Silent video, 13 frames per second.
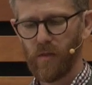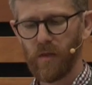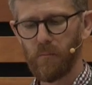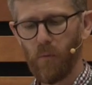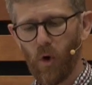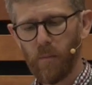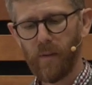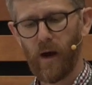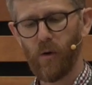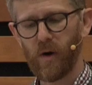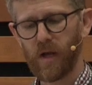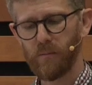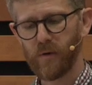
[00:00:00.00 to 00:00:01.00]
the more
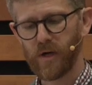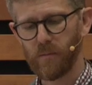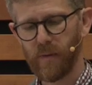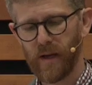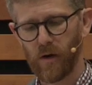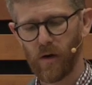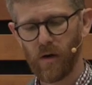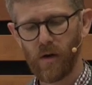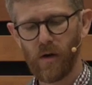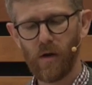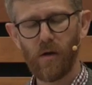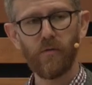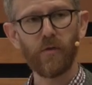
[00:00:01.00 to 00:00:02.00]
power it can bring to bear,
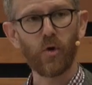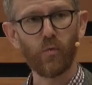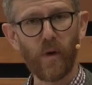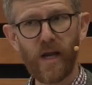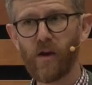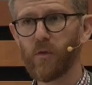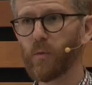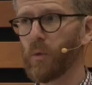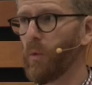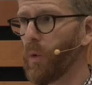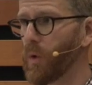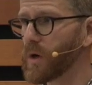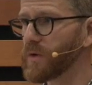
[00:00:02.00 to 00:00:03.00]
the greater the
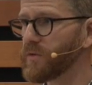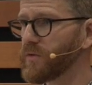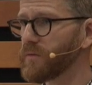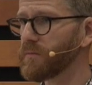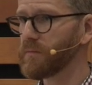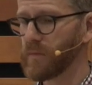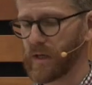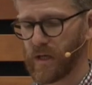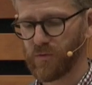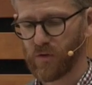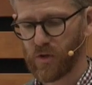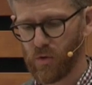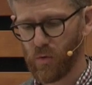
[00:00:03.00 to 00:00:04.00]
rewards it can
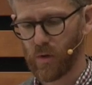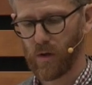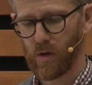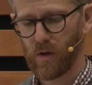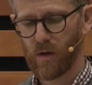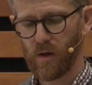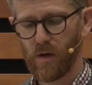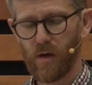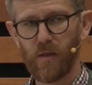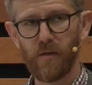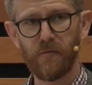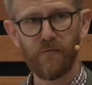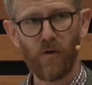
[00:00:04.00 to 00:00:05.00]
secure
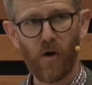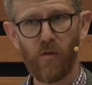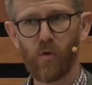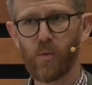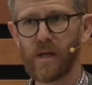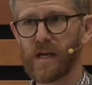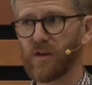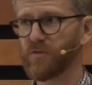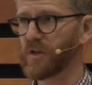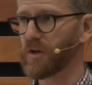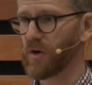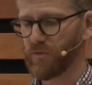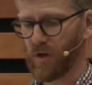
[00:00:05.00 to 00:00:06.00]
the farther we can
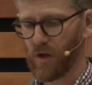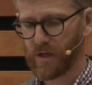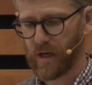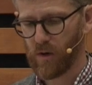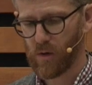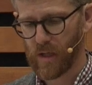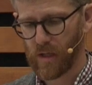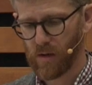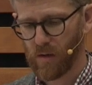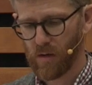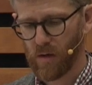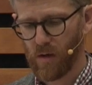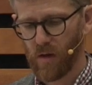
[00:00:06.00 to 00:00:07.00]
extend our solidarity,
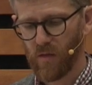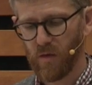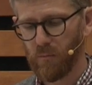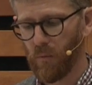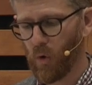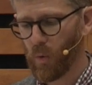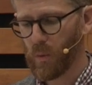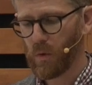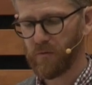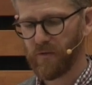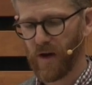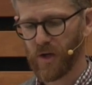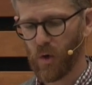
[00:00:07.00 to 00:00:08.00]
the more we will
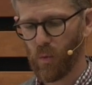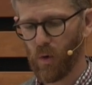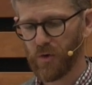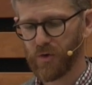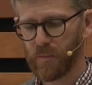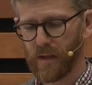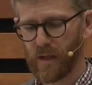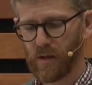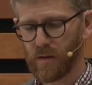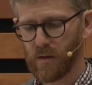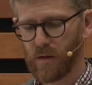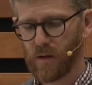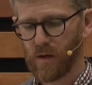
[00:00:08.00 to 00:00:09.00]
find our world to be,
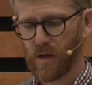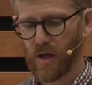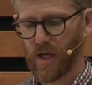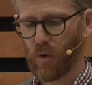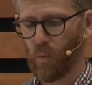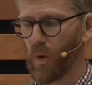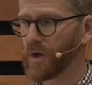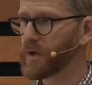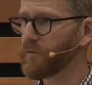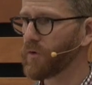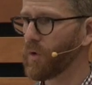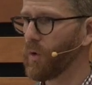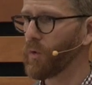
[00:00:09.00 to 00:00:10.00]
in a
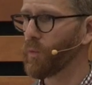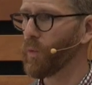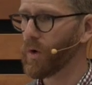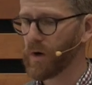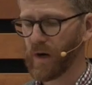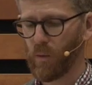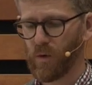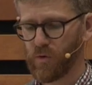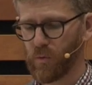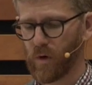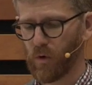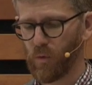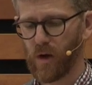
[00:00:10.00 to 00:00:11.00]
wonderful old word I wish
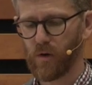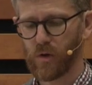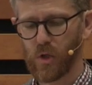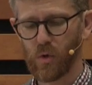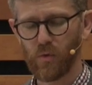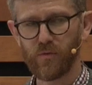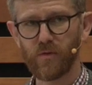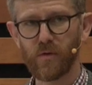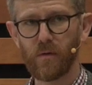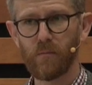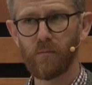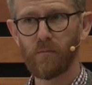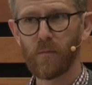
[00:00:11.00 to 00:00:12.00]
were in greater use,
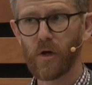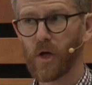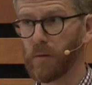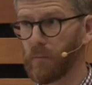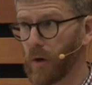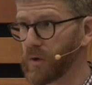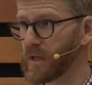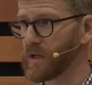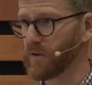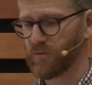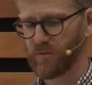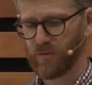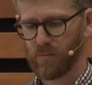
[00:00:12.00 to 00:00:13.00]

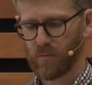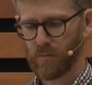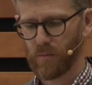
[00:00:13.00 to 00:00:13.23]
commodious,